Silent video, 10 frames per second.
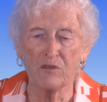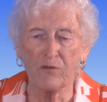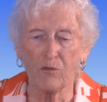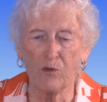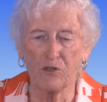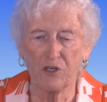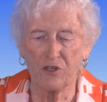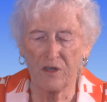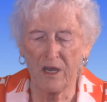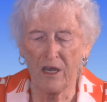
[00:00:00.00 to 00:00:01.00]
for Rosh
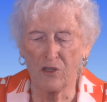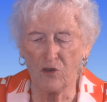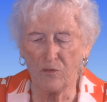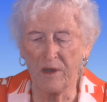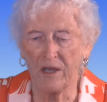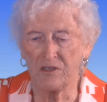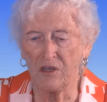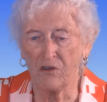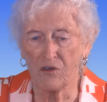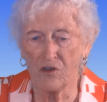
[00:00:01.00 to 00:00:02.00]
Hashanah. Yom
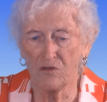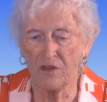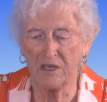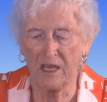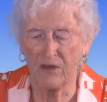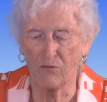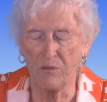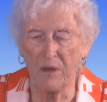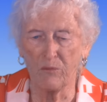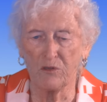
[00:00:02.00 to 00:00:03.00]
HaZikron, the Day of
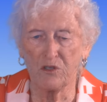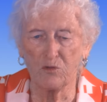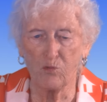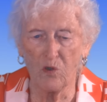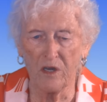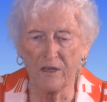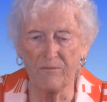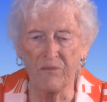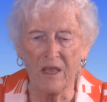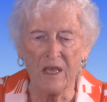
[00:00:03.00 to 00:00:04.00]
Remembrance, is
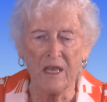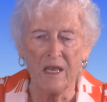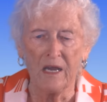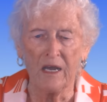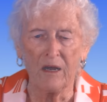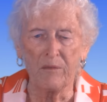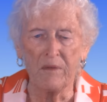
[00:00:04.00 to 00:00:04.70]
one. Um,